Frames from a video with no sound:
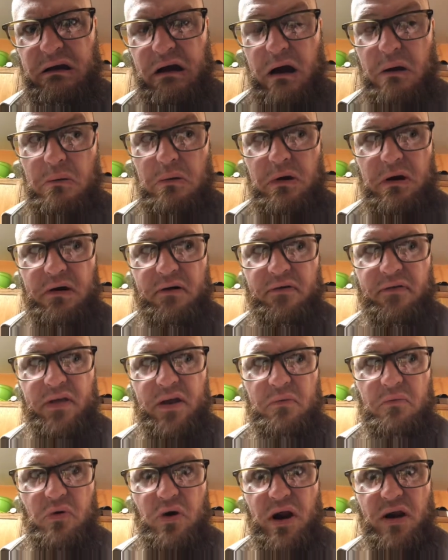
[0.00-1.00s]
I wonder if
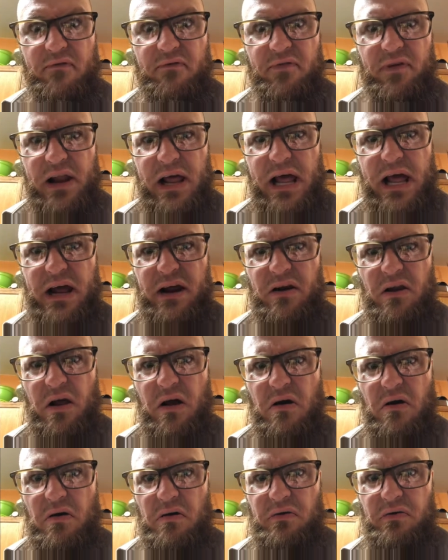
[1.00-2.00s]
them red flag
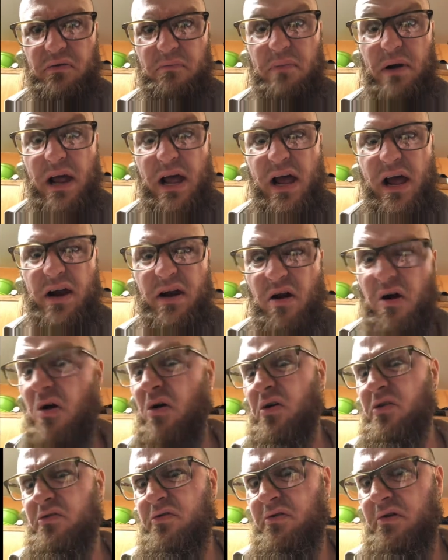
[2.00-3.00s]
laws apply to
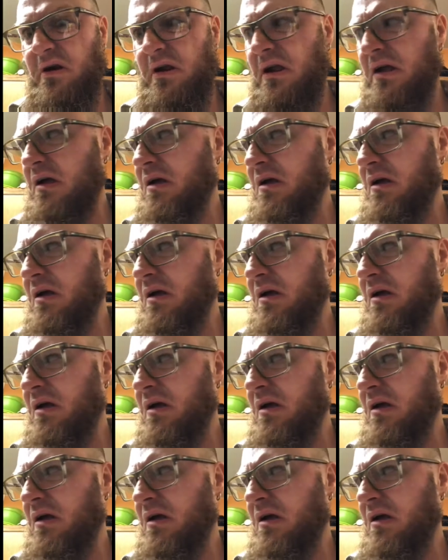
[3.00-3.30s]
archery.